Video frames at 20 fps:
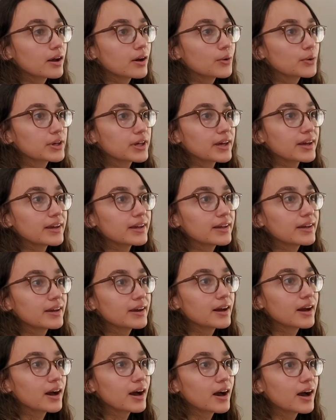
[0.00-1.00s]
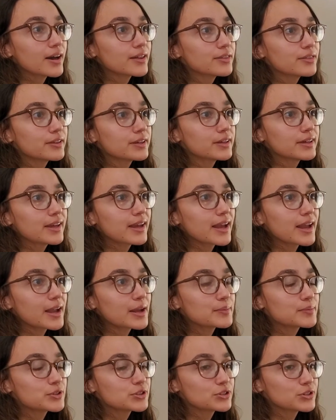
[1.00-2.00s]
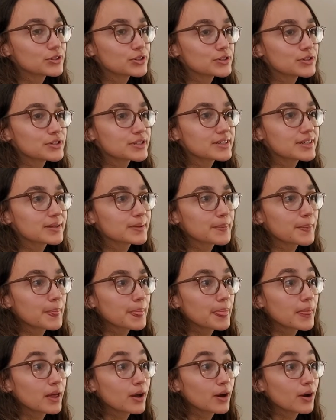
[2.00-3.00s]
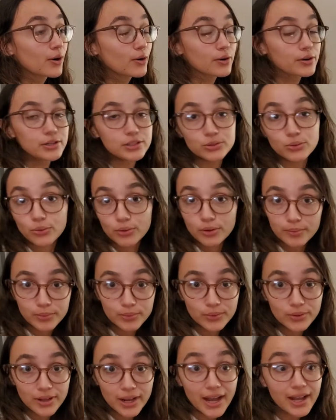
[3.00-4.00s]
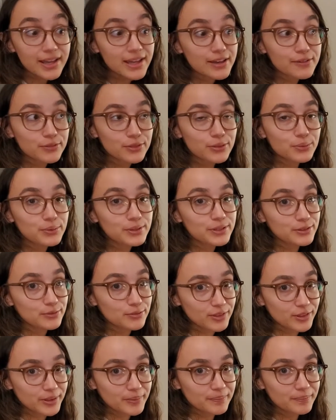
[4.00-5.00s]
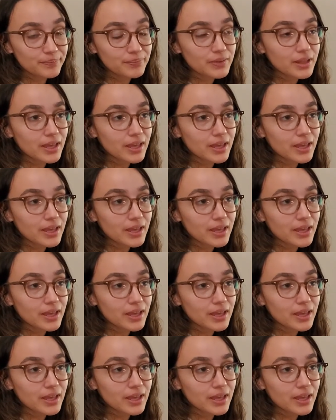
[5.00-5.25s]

Okay, I think hamsters are adorable. I have 3 of them.